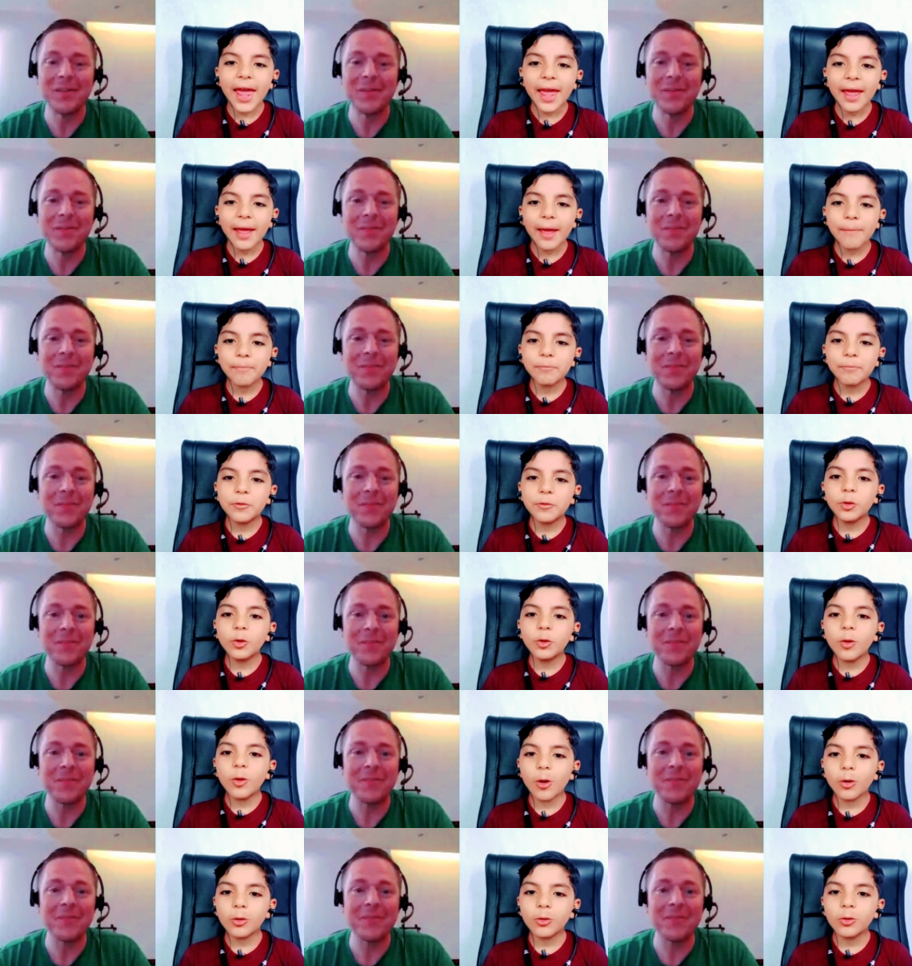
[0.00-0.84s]
Speaker 1: I have
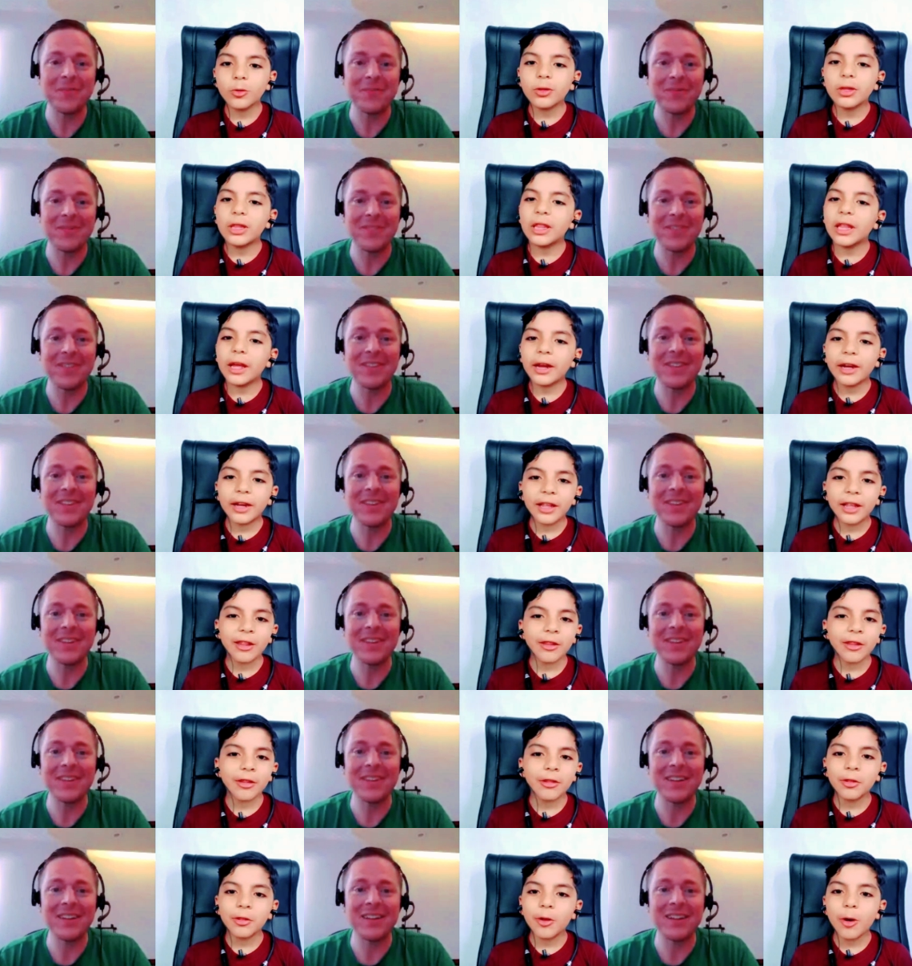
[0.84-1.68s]
to go to
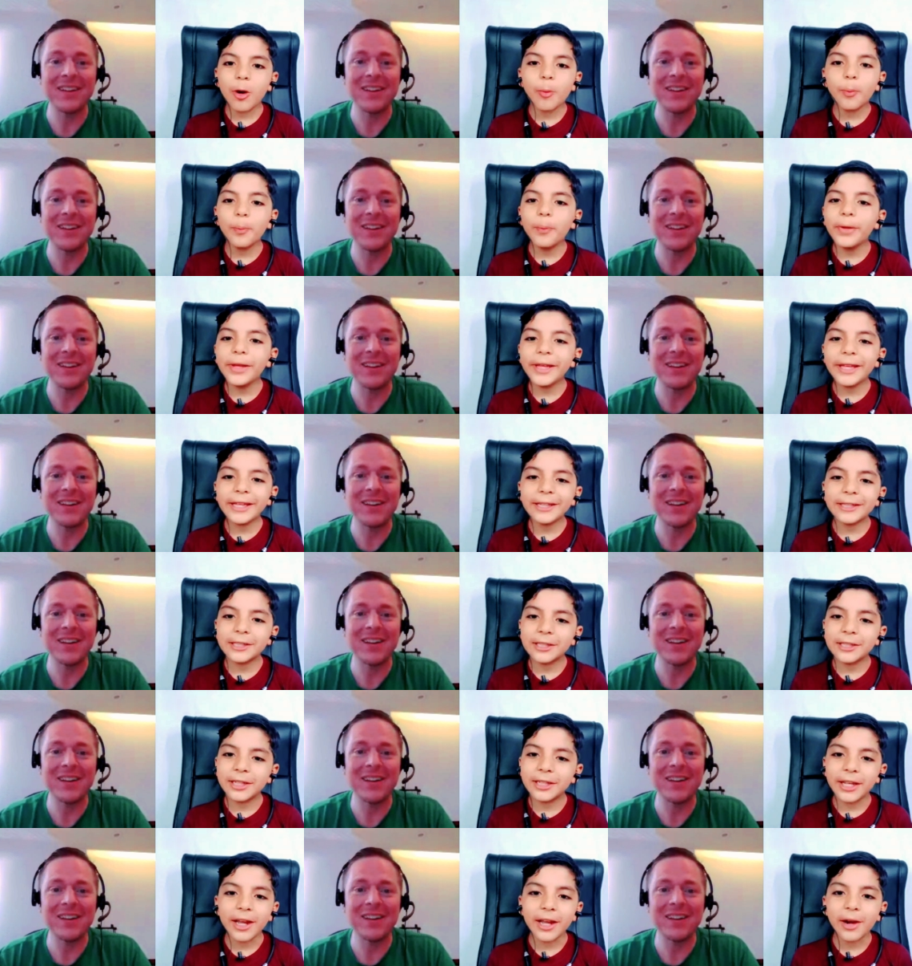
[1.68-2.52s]
there is no
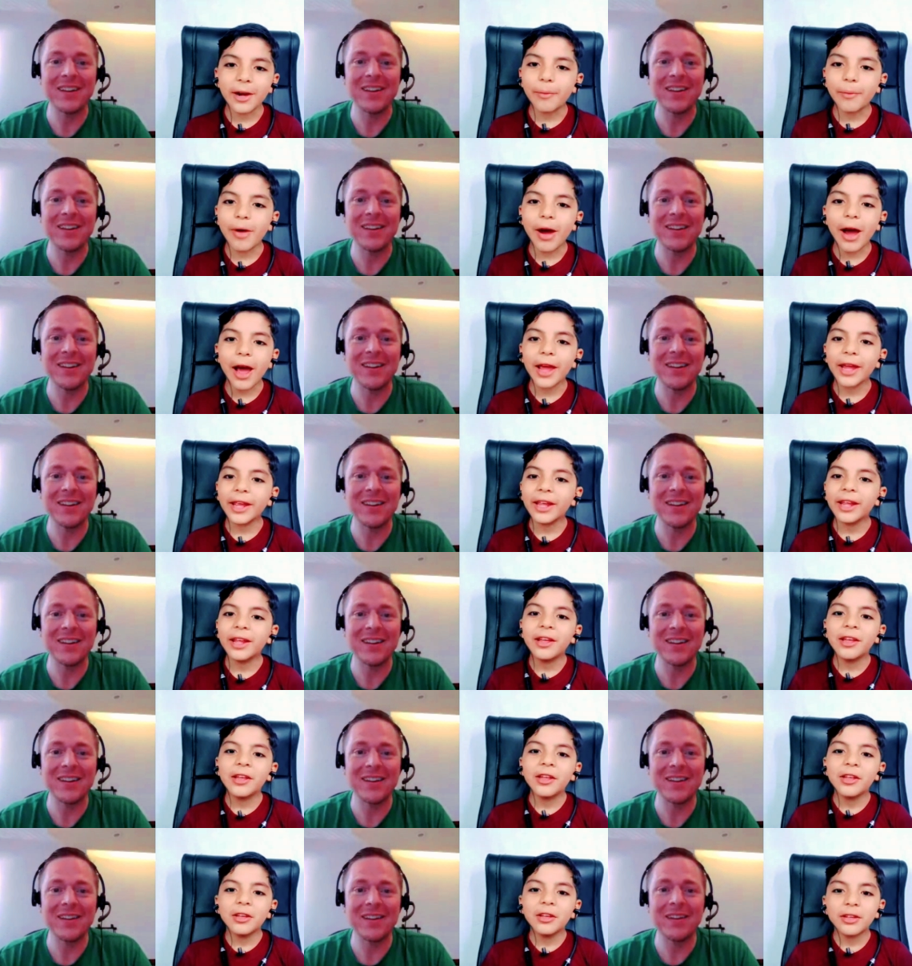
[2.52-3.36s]
beach
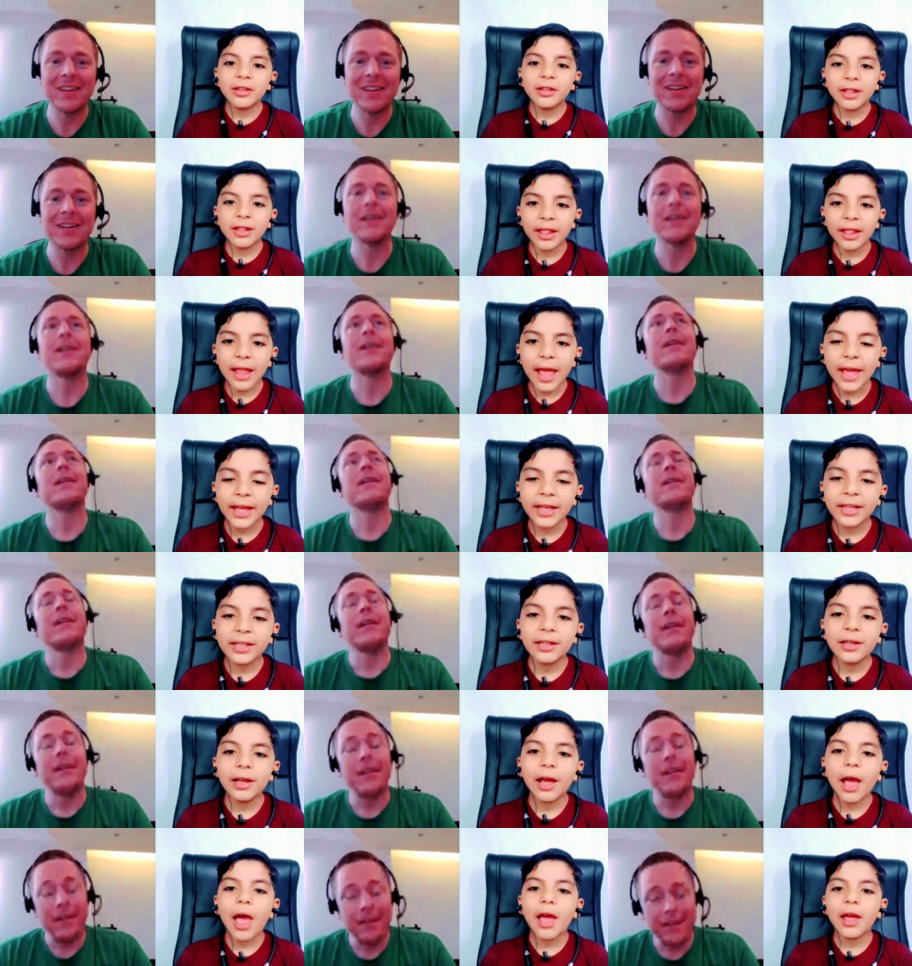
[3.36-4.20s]
nearby.
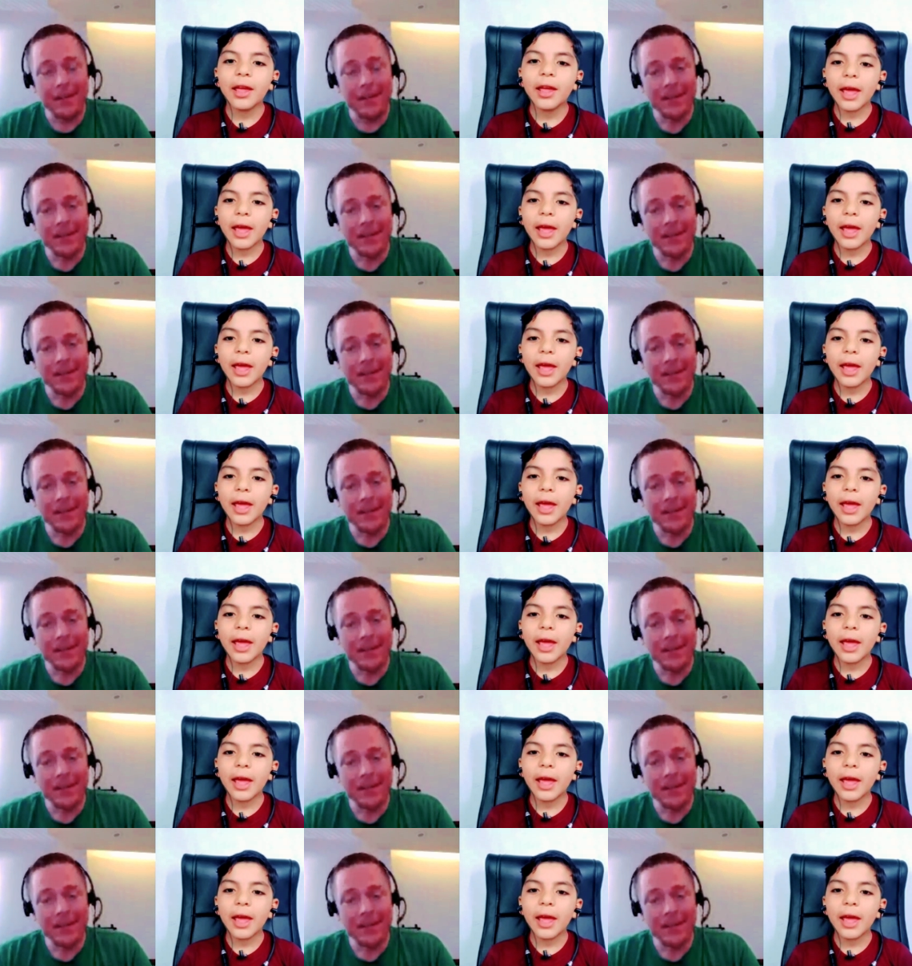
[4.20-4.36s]
Like